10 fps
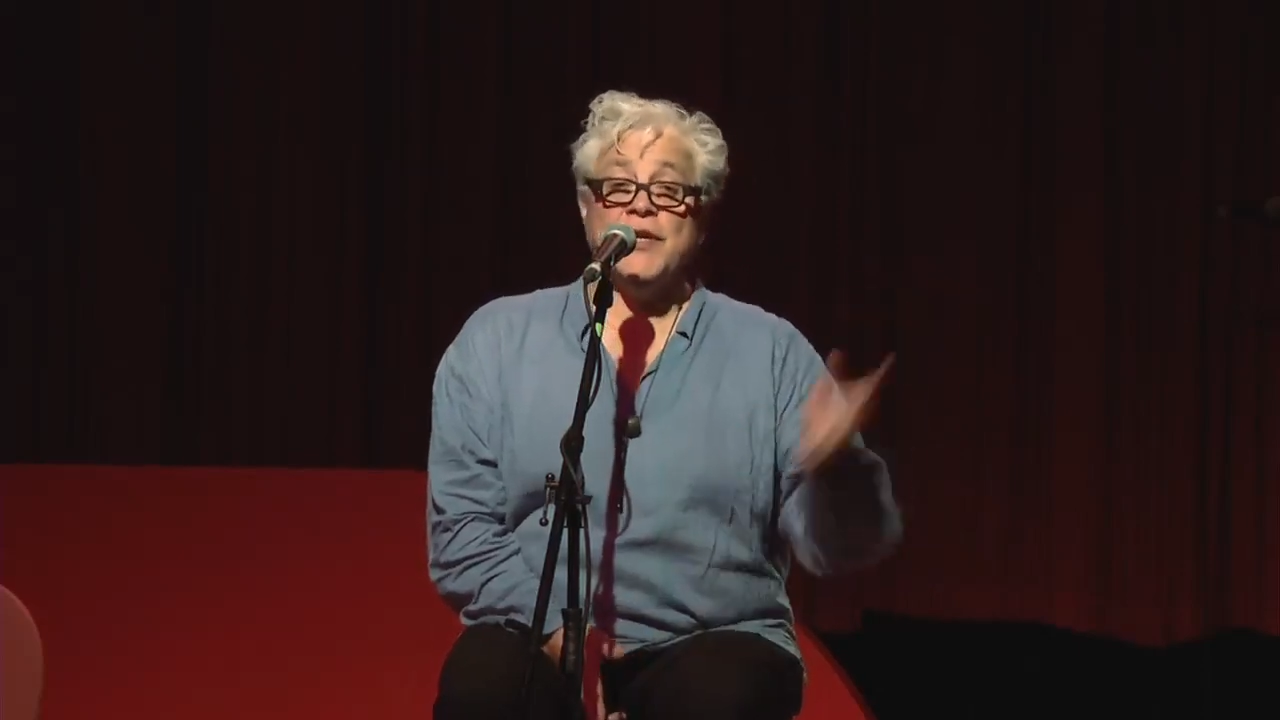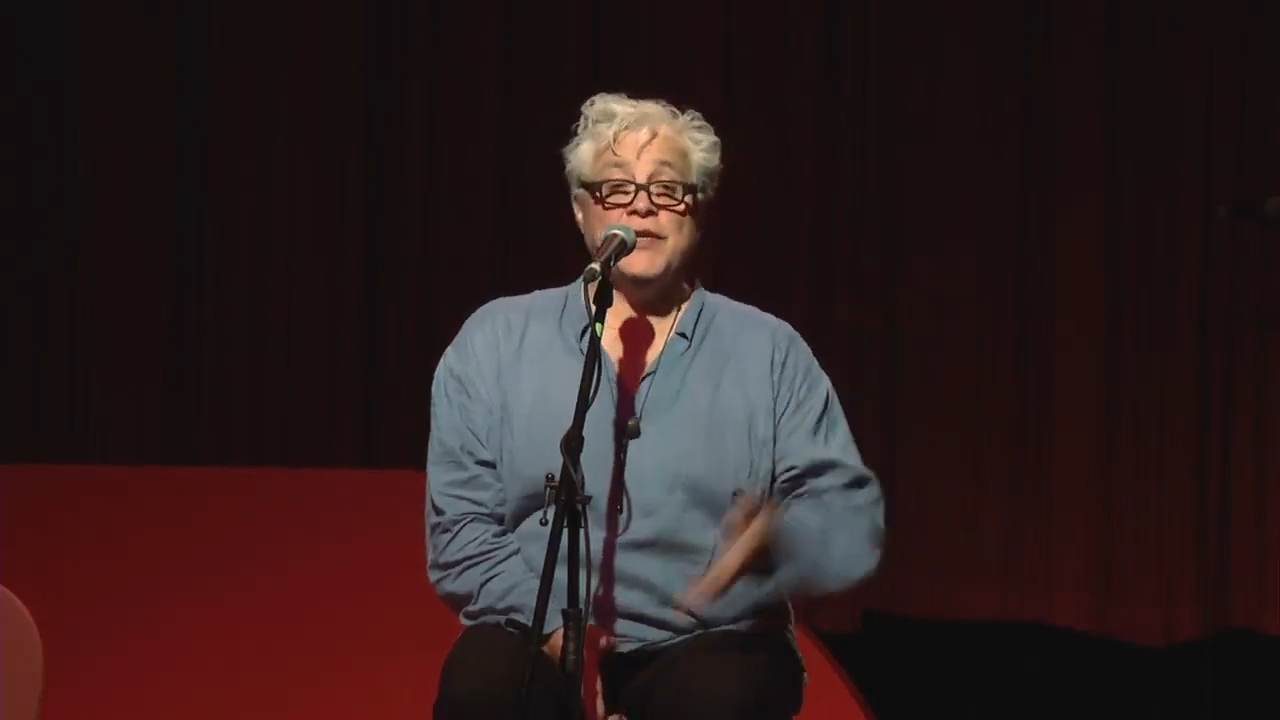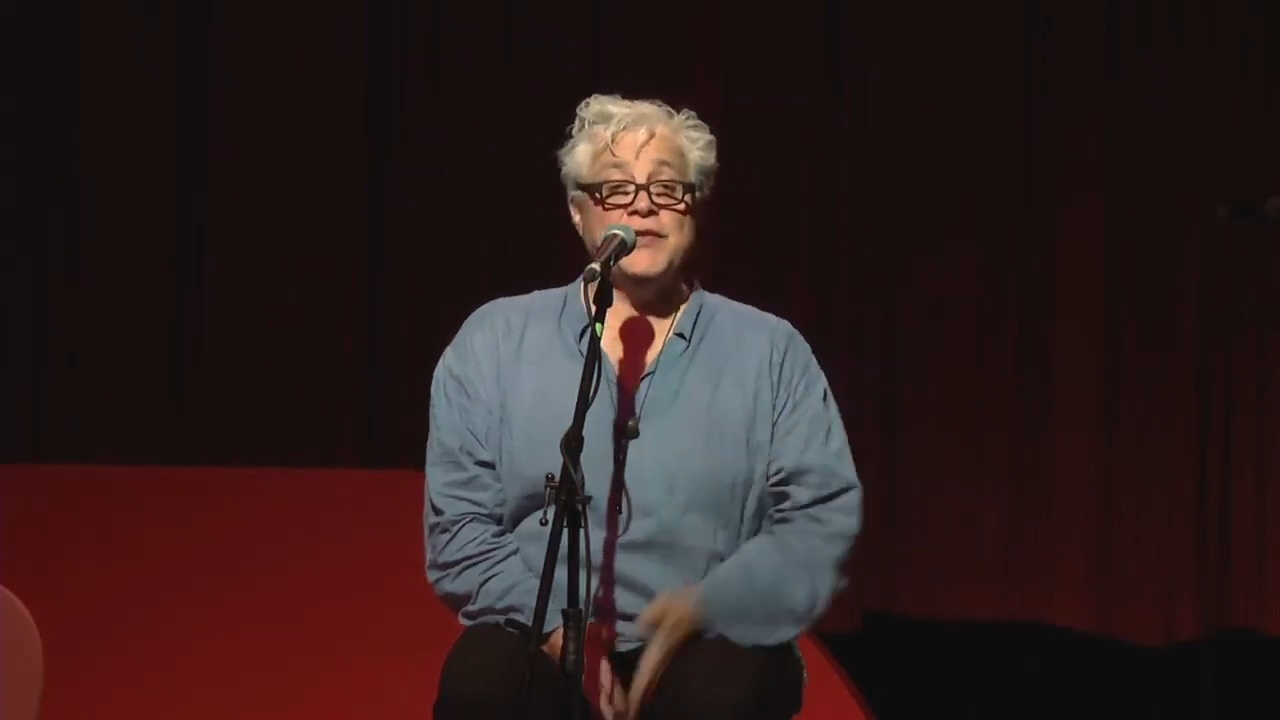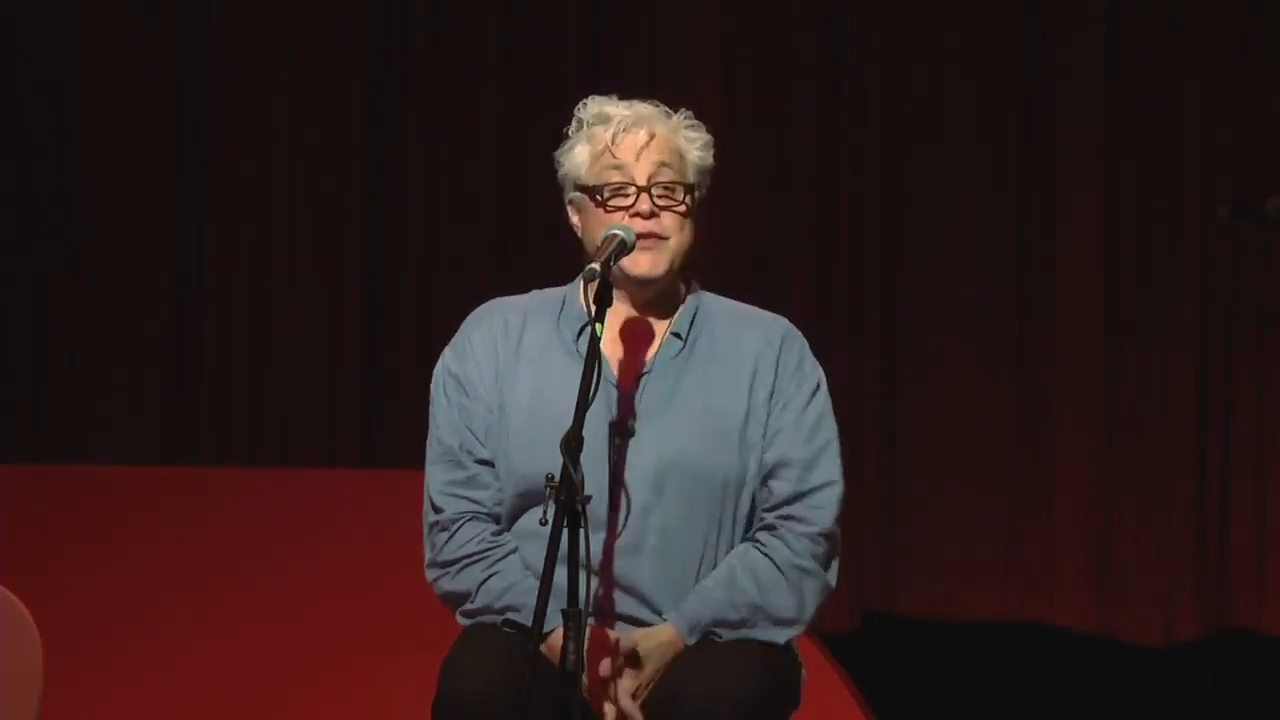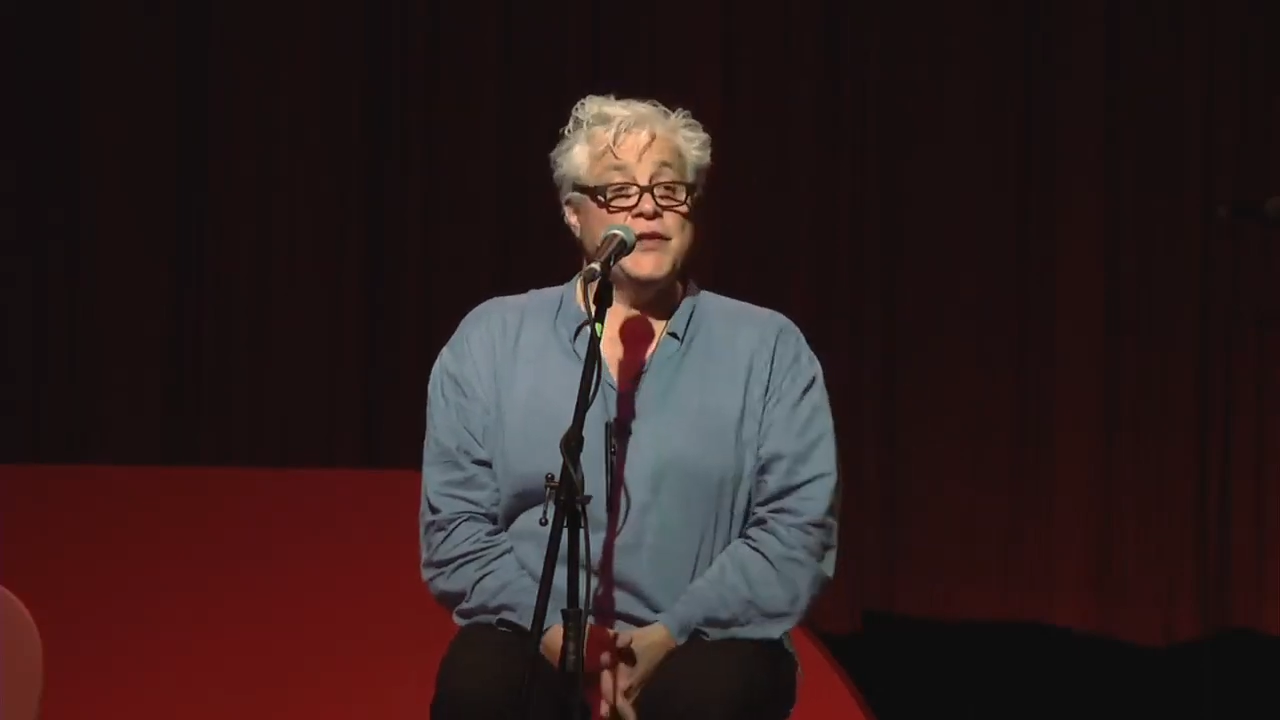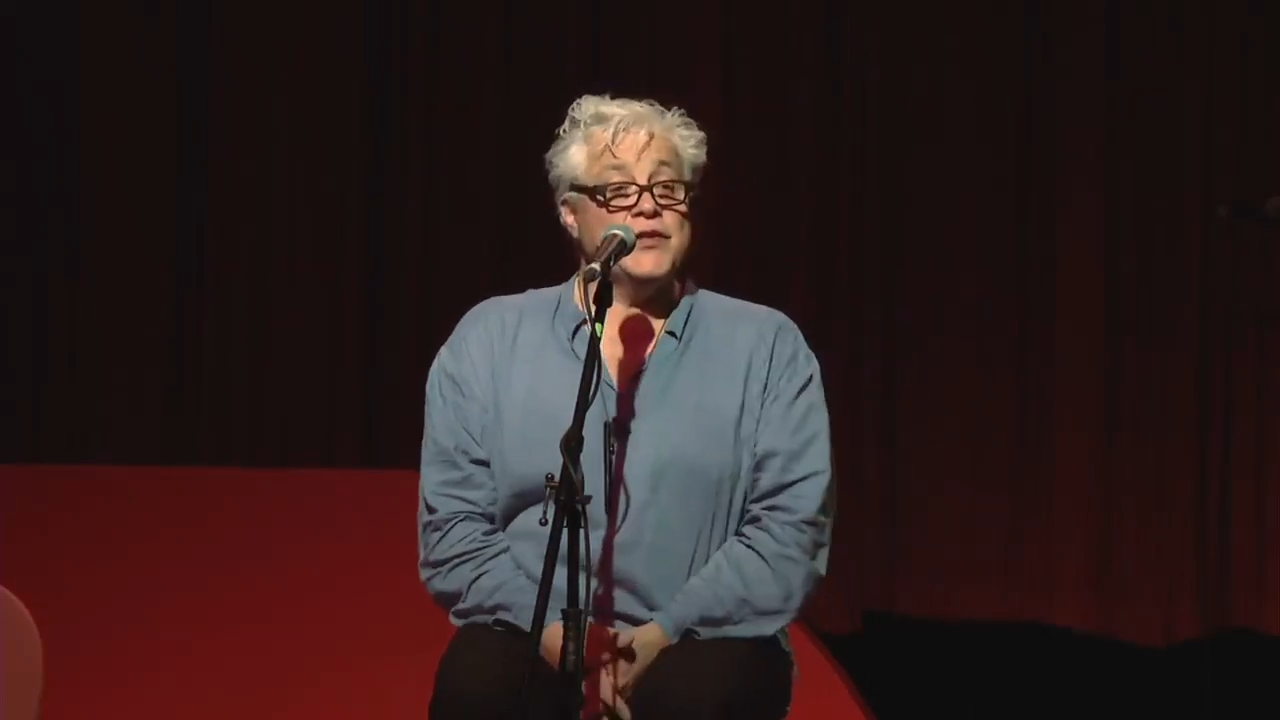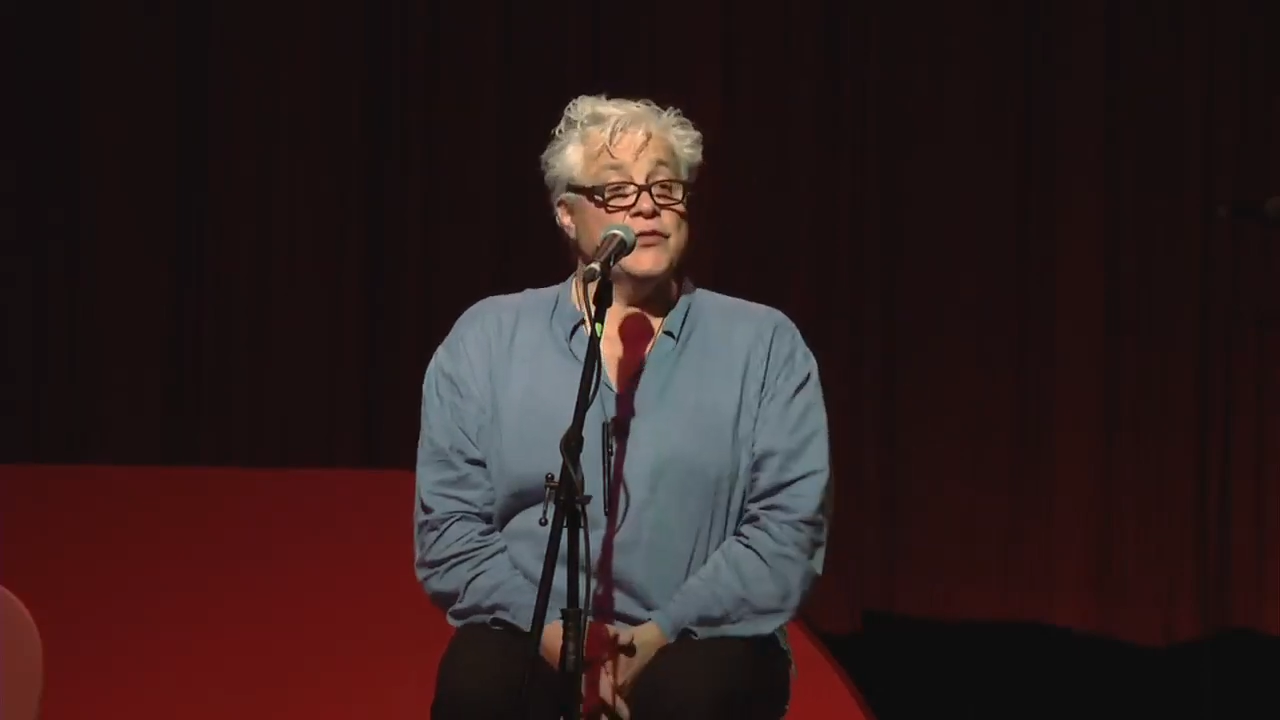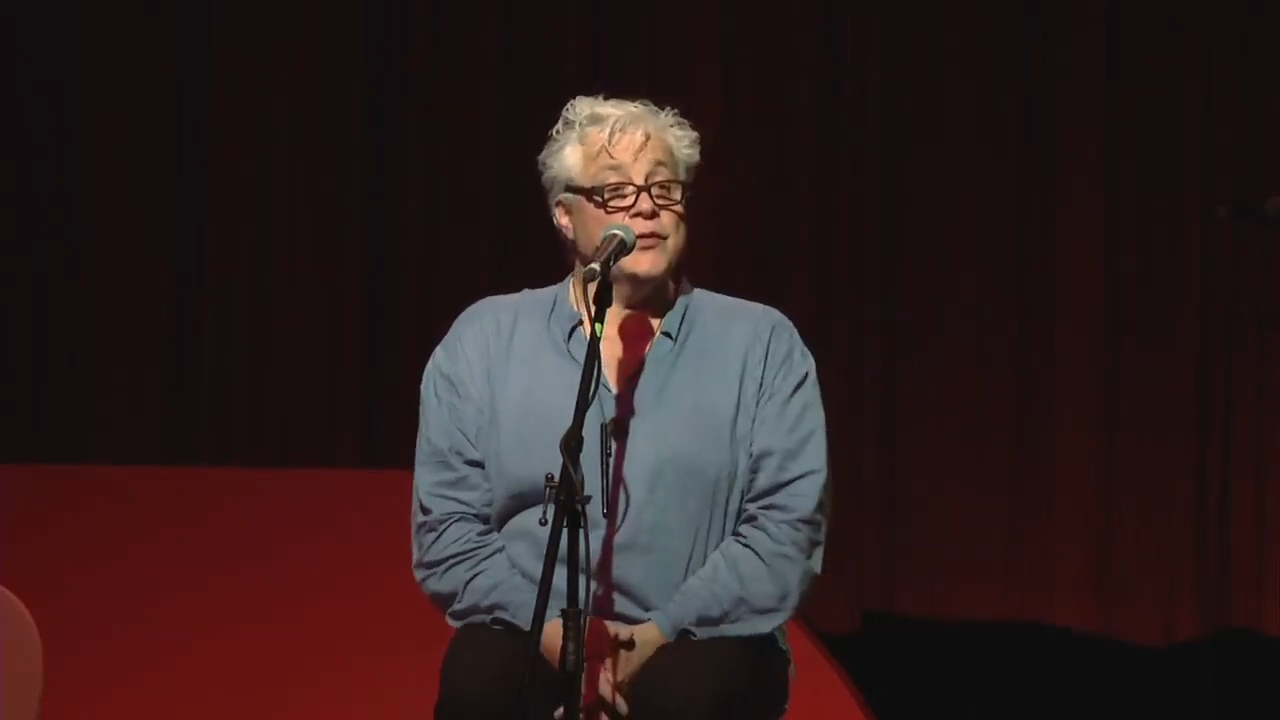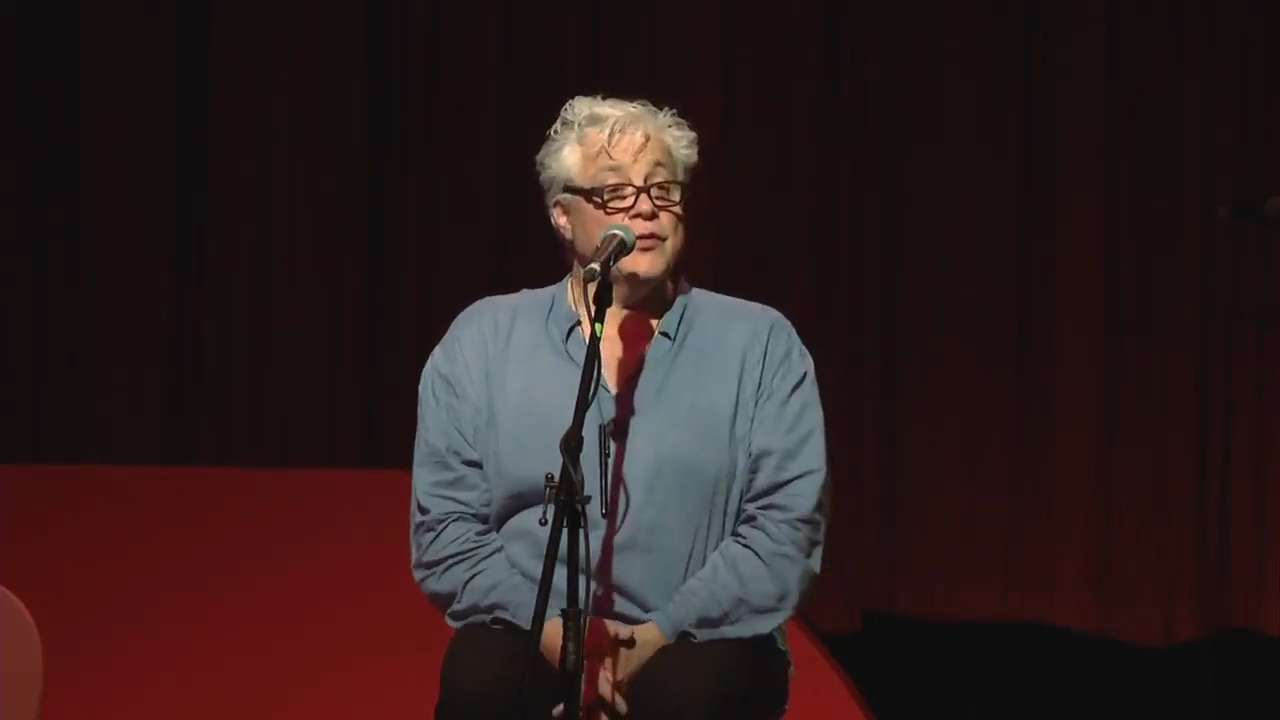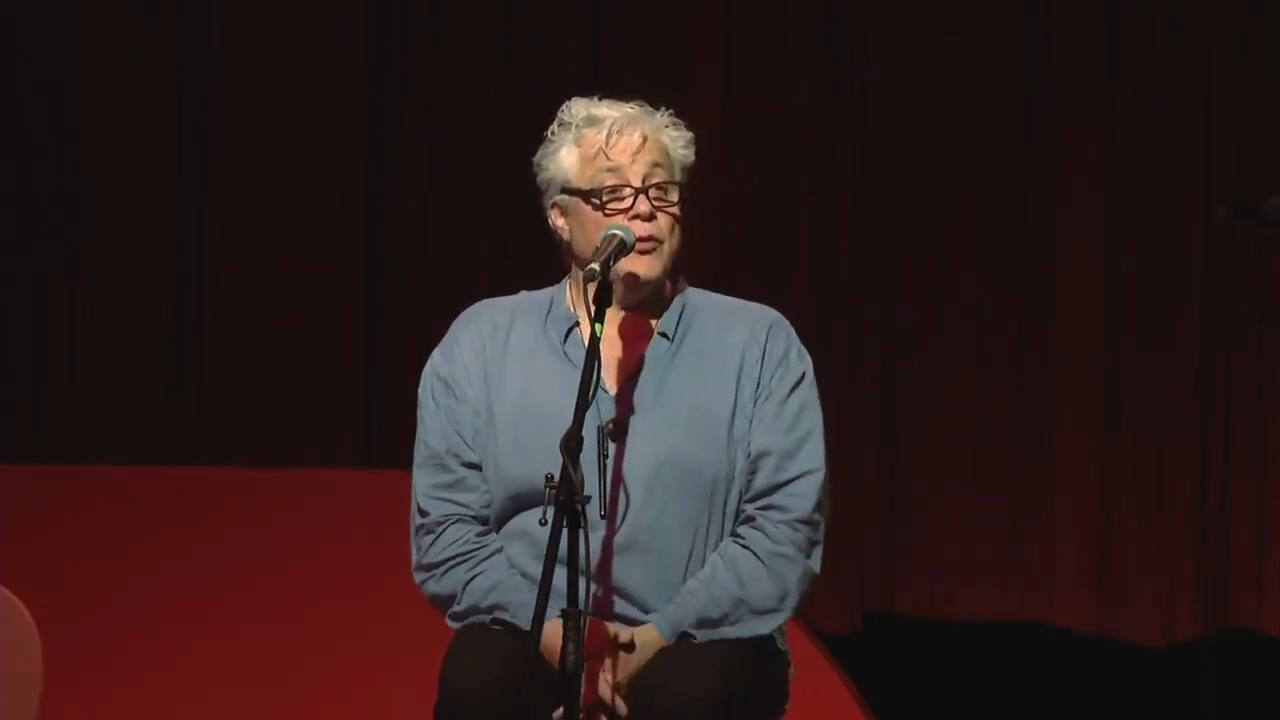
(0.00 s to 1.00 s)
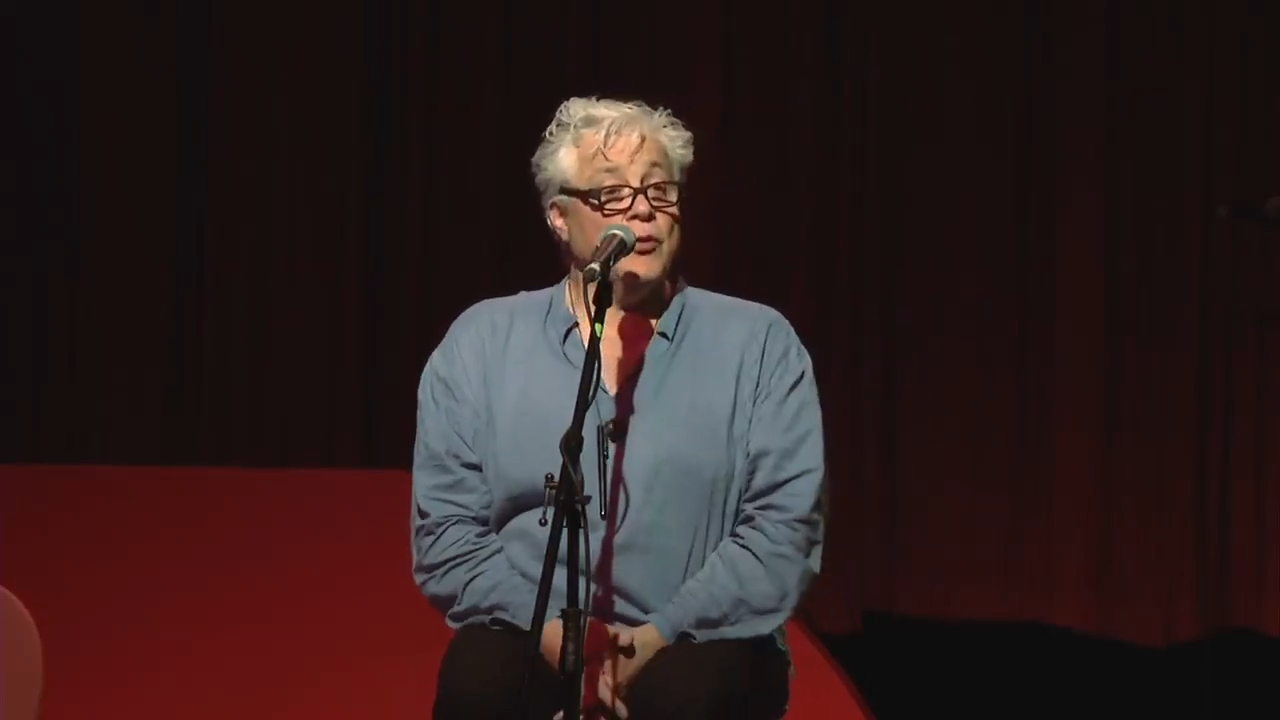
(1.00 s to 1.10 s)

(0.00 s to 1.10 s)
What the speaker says: Hastings with